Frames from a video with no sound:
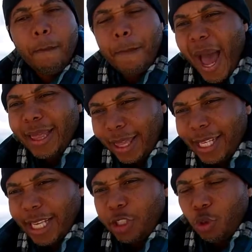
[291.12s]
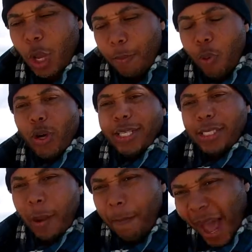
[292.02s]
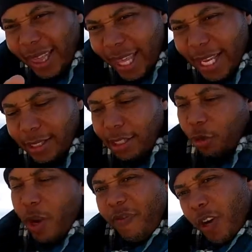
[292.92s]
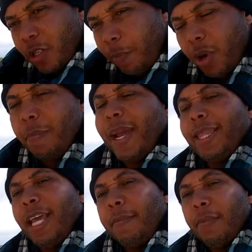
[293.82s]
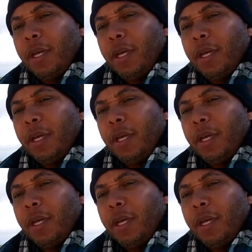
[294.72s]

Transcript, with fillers: bad things at you, they point and say bad things, three fingers are pointing back at them.